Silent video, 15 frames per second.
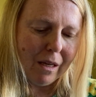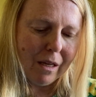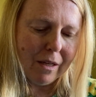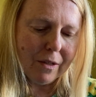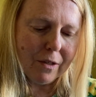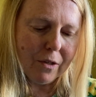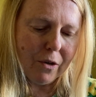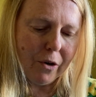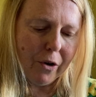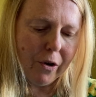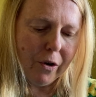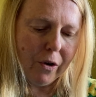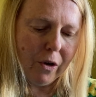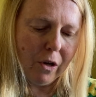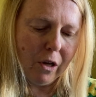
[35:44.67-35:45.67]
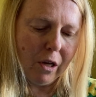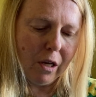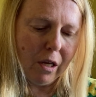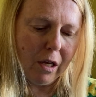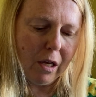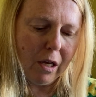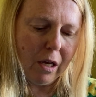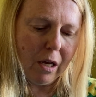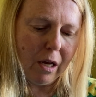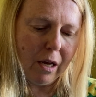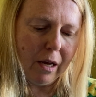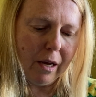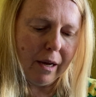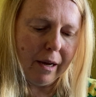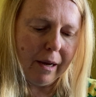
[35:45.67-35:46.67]
So
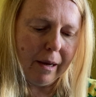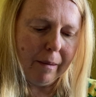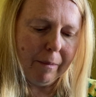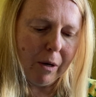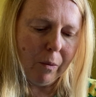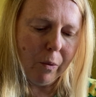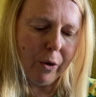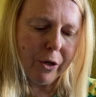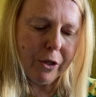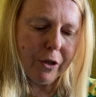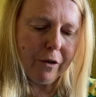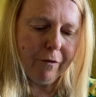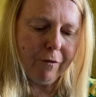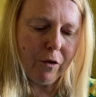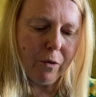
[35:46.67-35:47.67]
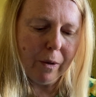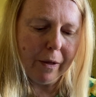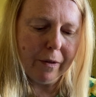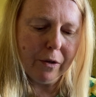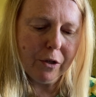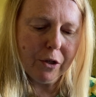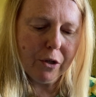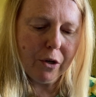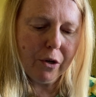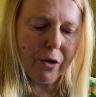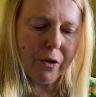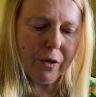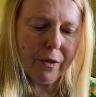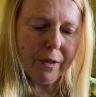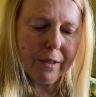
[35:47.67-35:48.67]
I worked on a few other
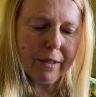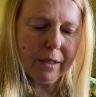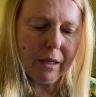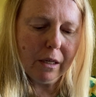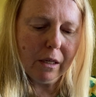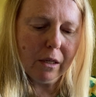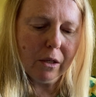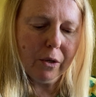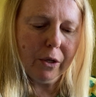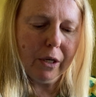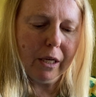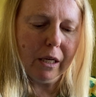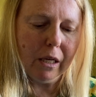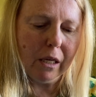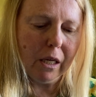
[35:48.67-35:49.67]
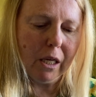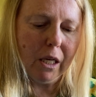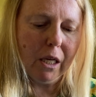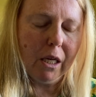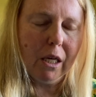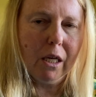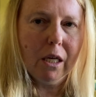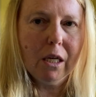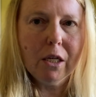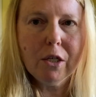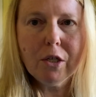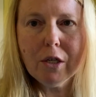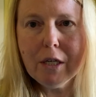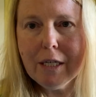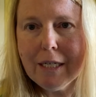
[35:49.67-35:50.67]
shows, including
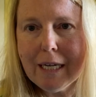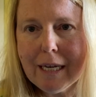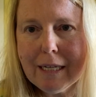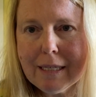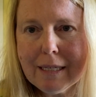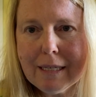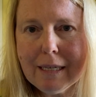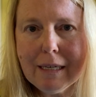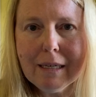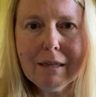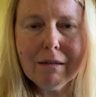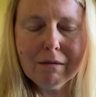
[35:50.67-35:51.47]
Dirty Dancing,